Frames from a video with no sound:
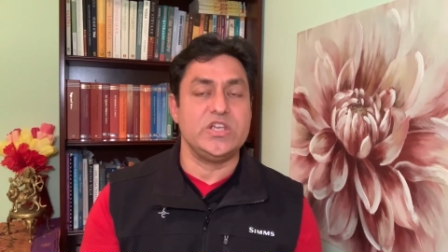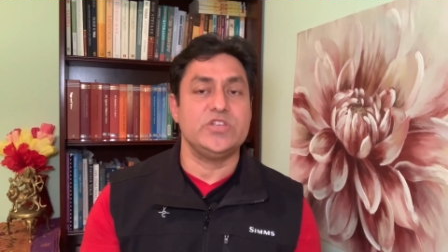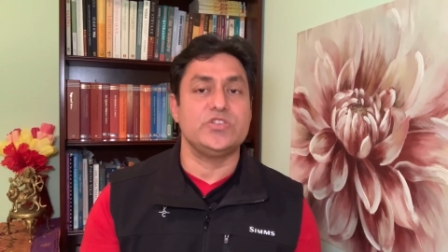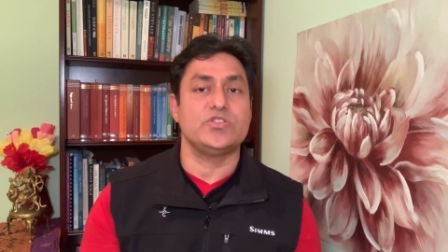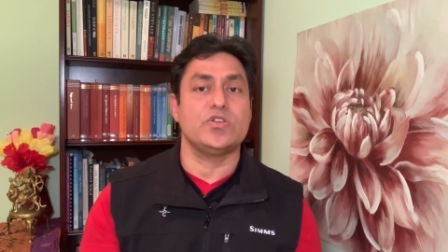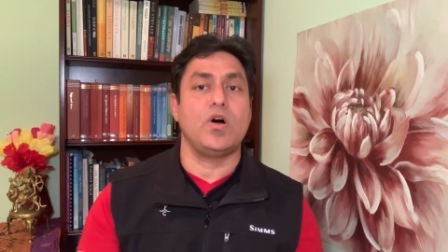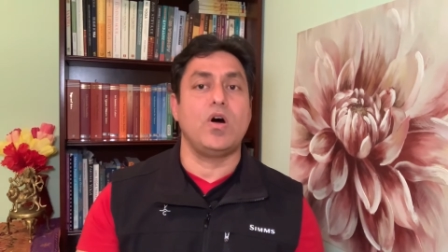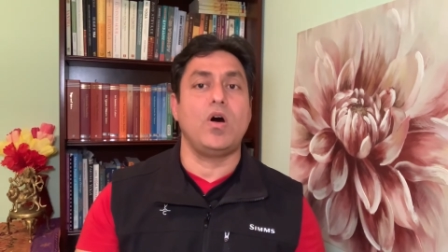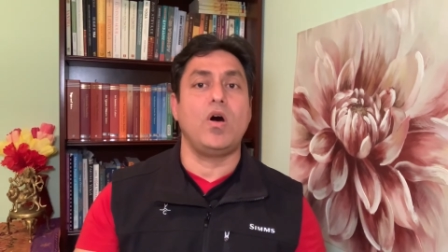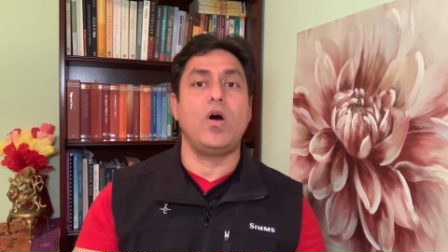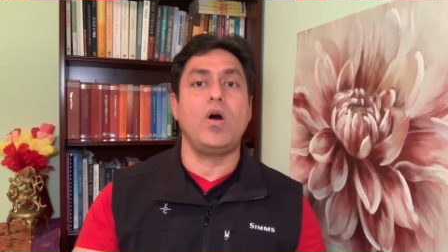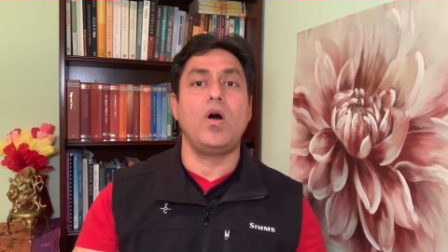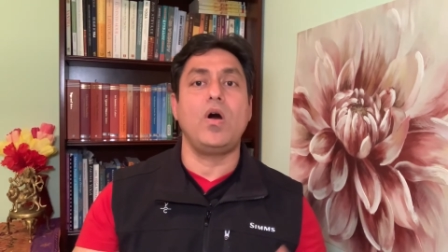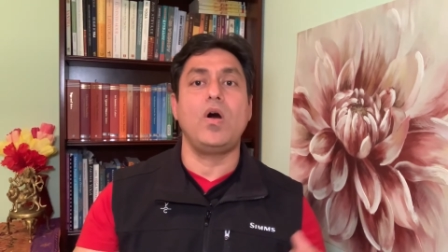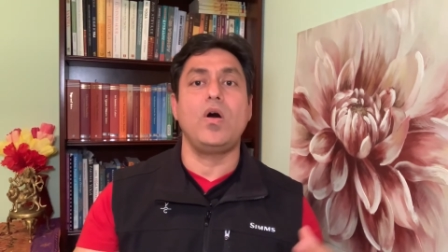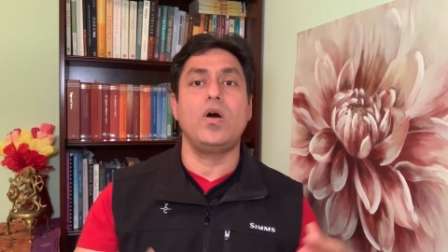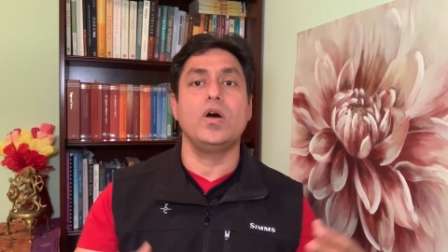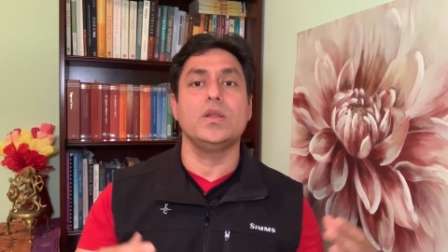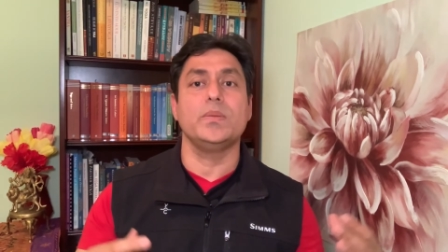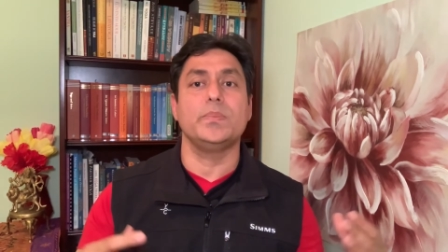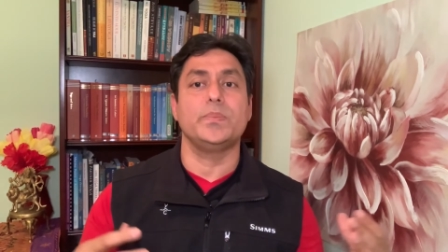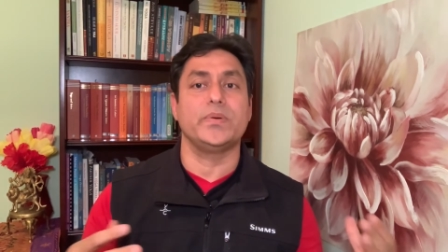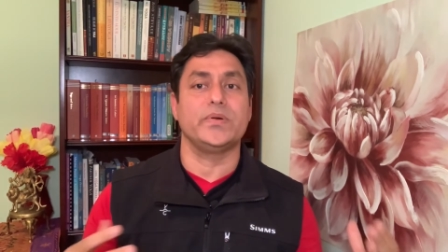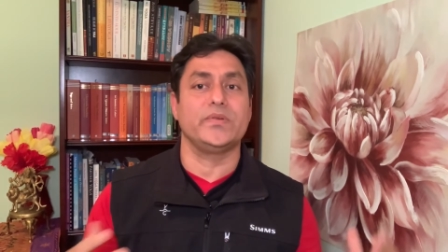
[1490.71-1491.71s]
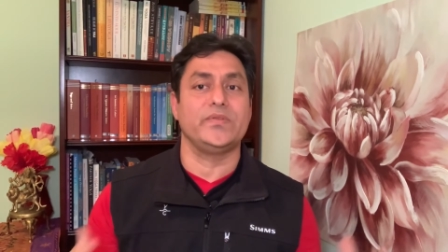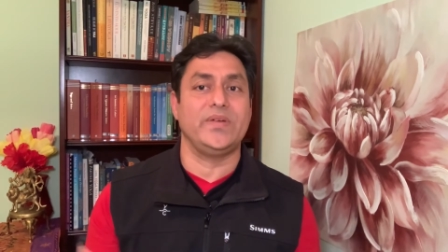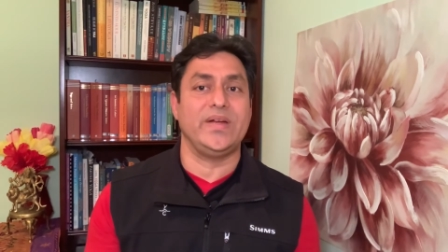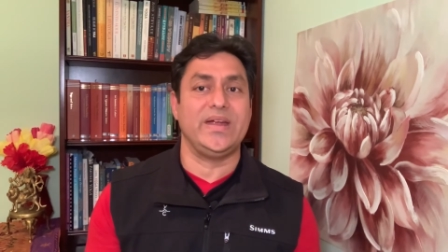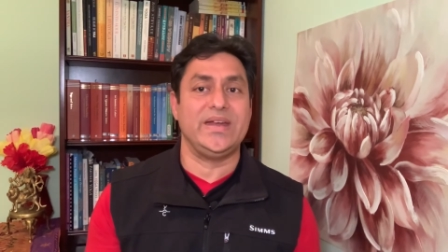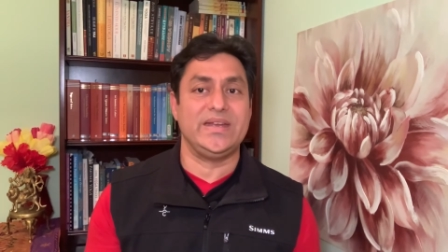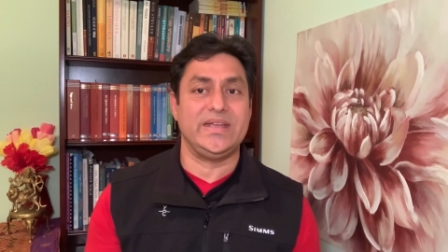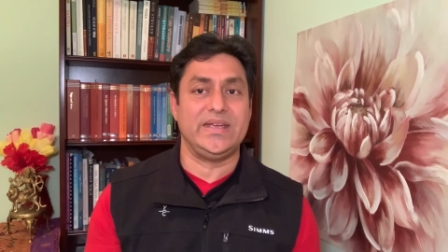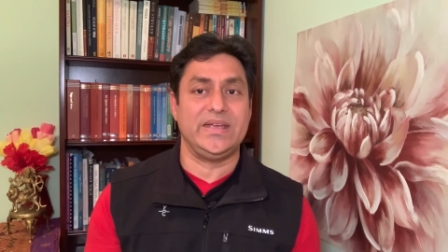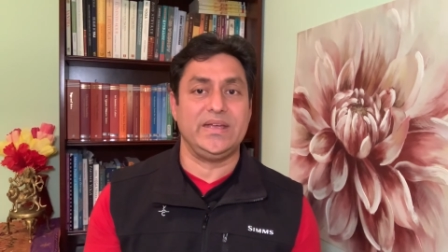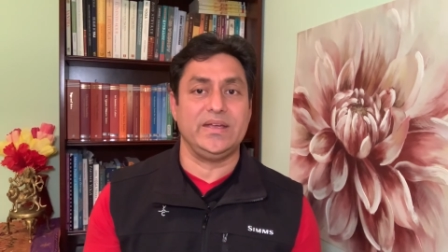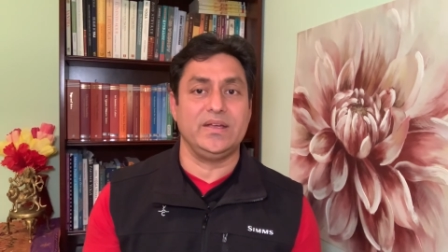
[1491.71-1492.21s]
is
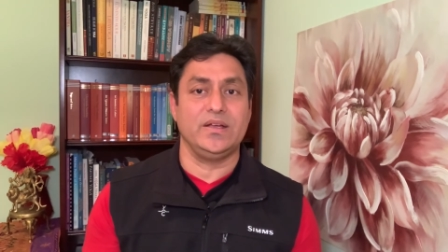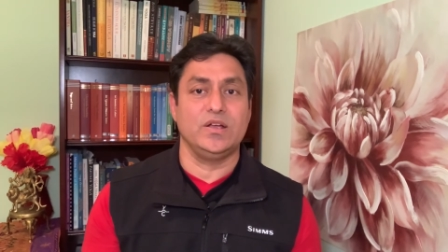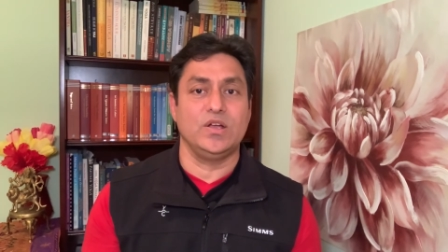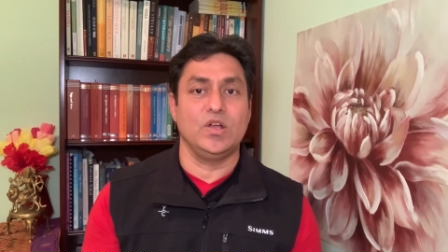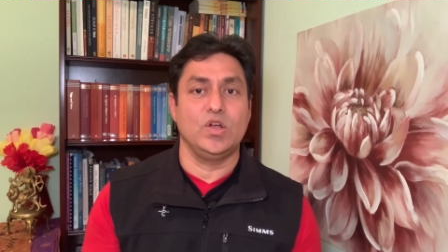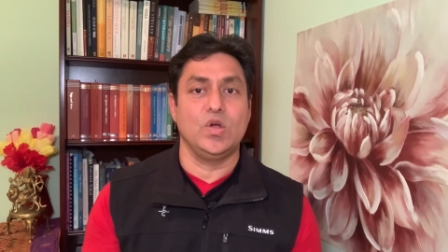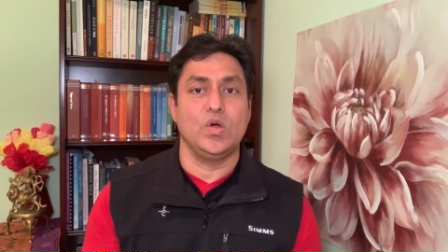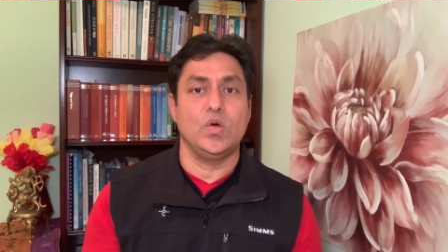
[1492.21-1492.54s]
all-pervading